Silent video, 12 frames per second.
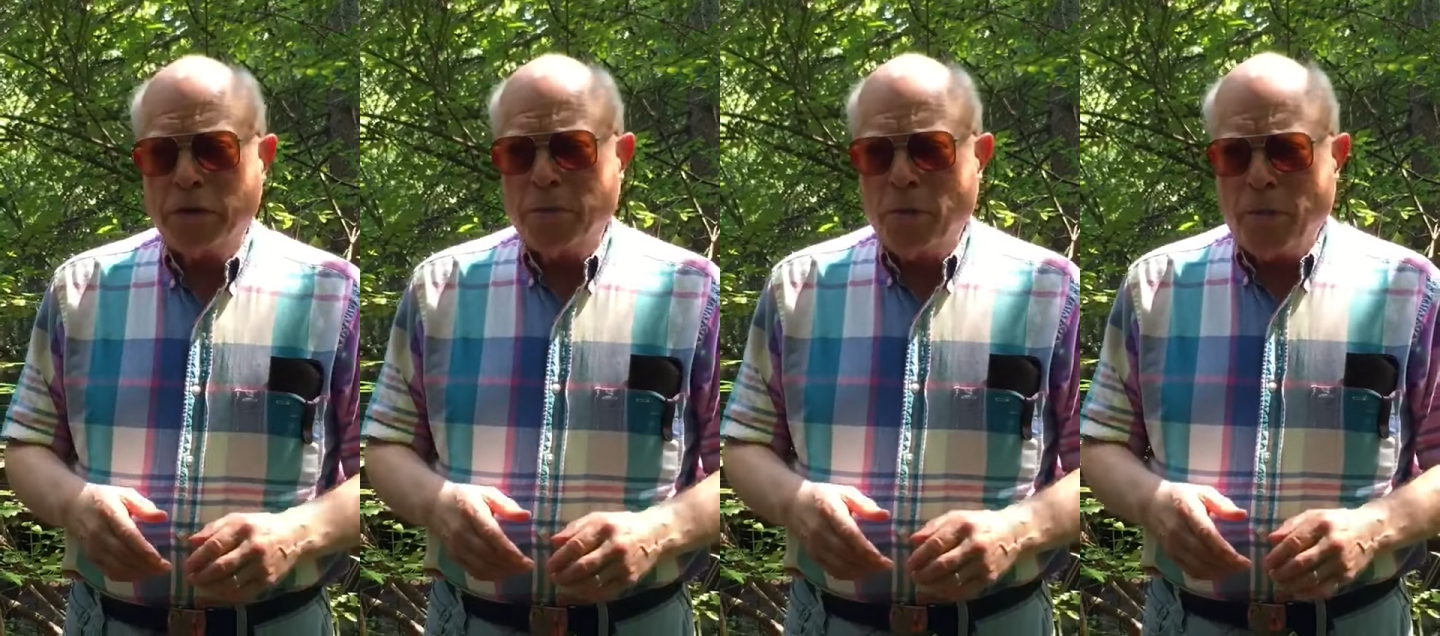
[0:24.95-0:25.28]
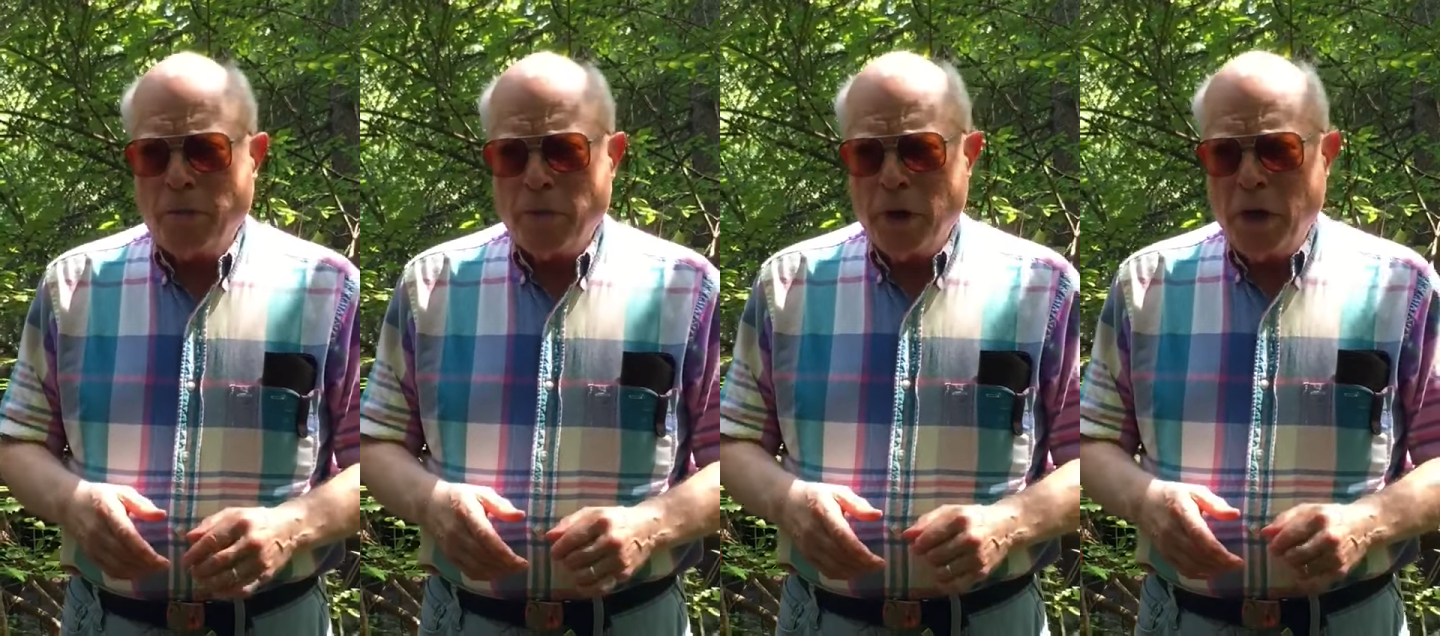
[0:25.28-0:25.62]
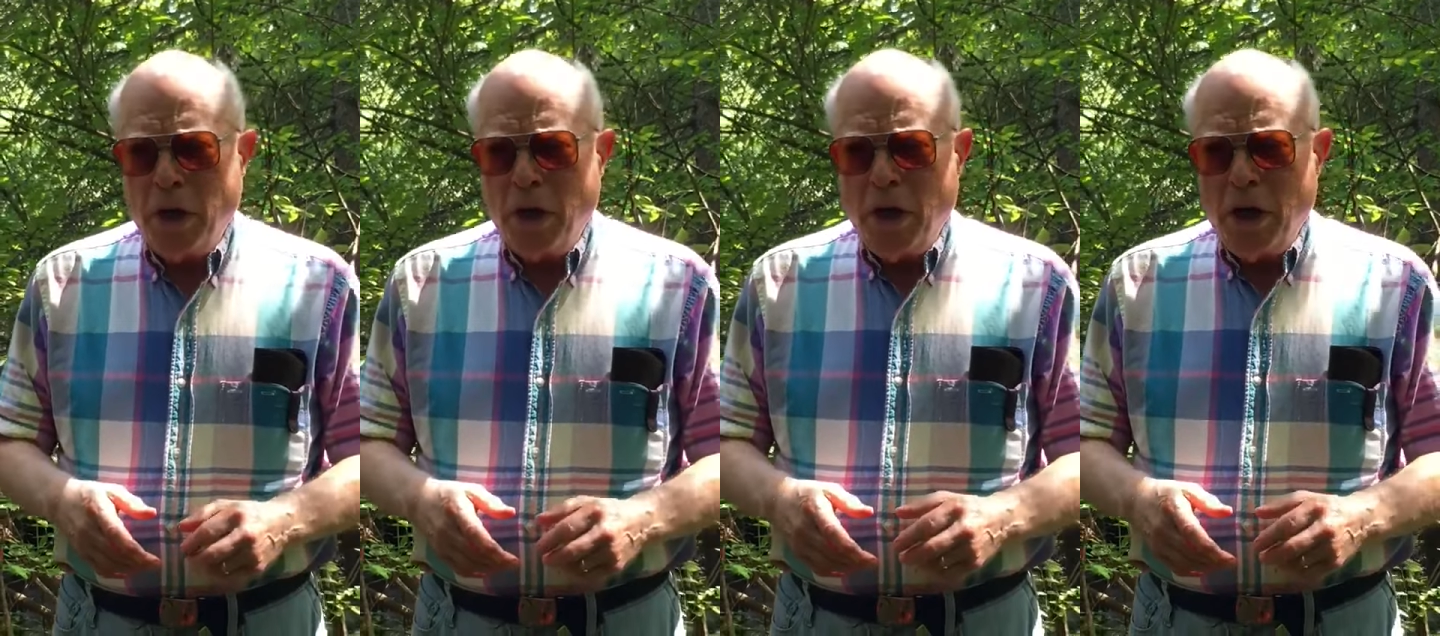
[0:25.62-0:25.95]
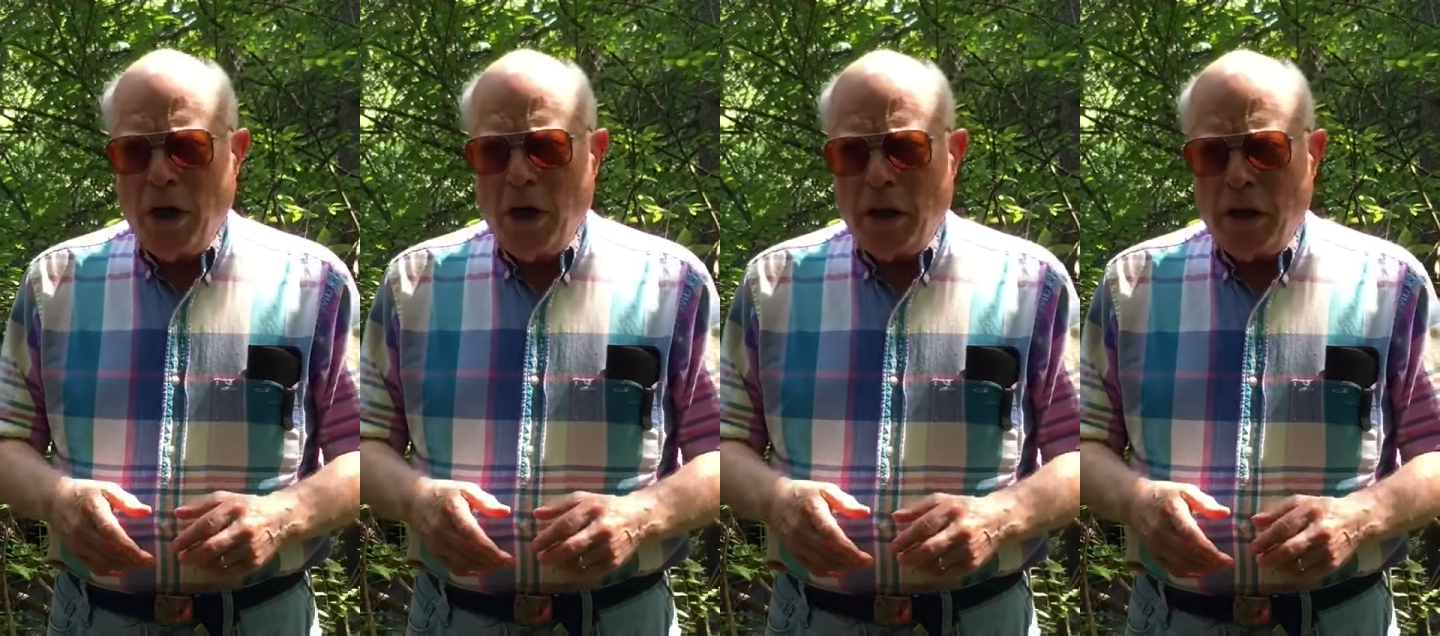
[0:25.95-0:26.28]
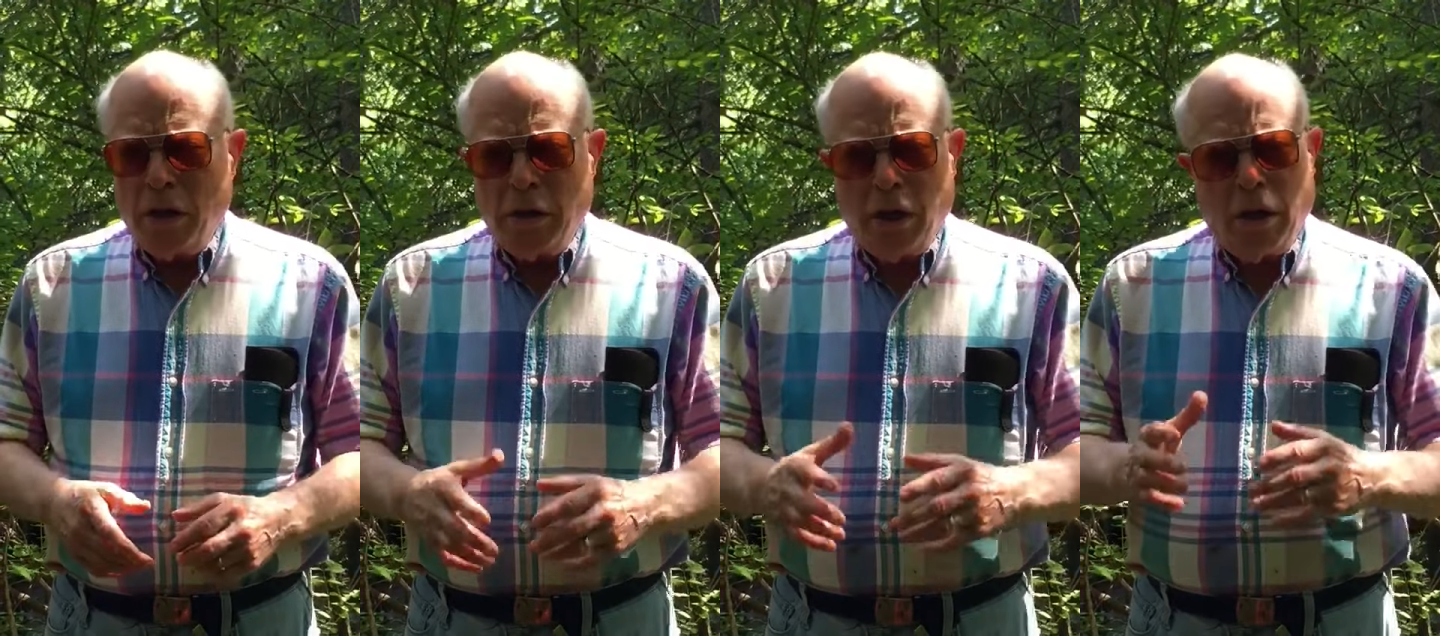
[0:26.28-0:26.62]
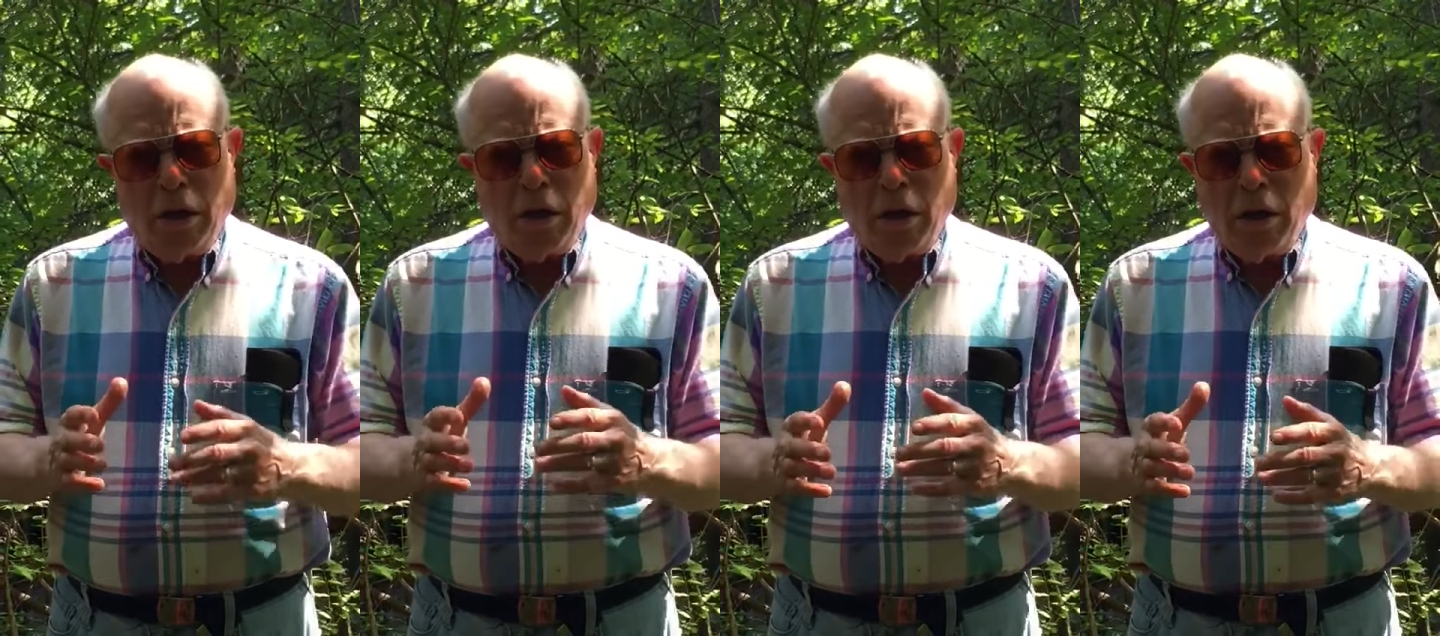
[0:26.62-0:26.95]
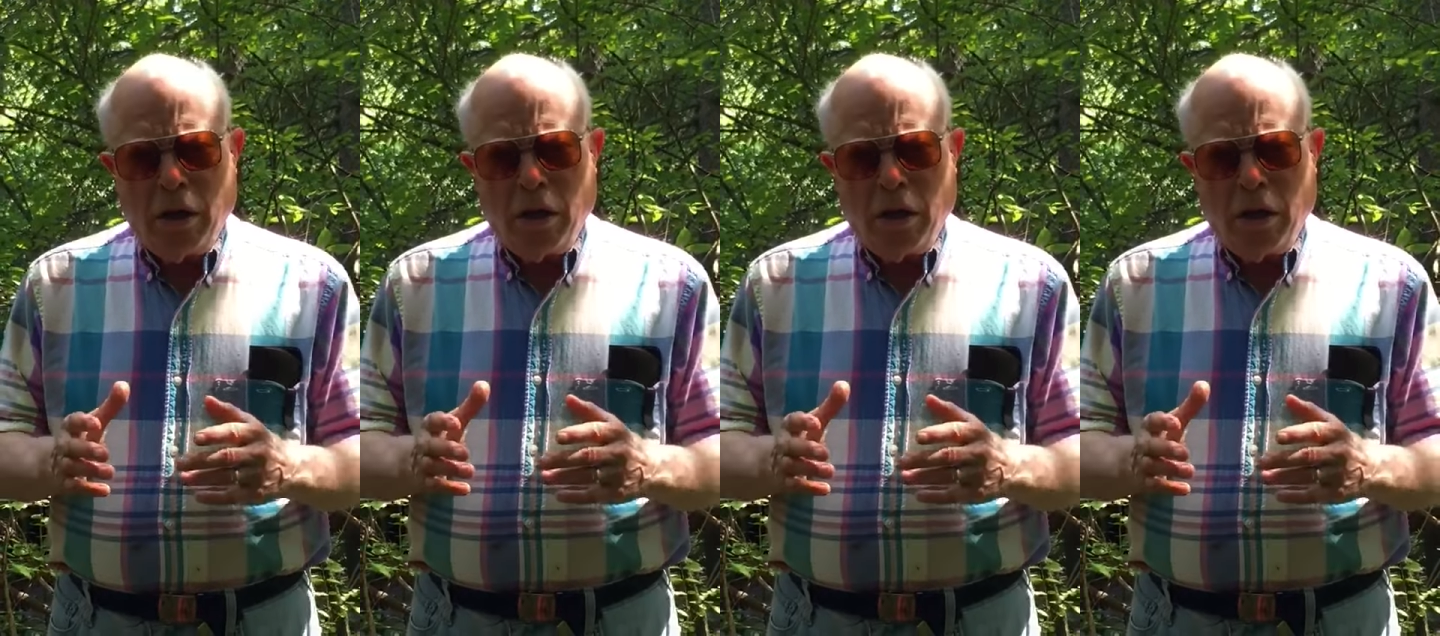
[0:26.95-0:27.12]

example, the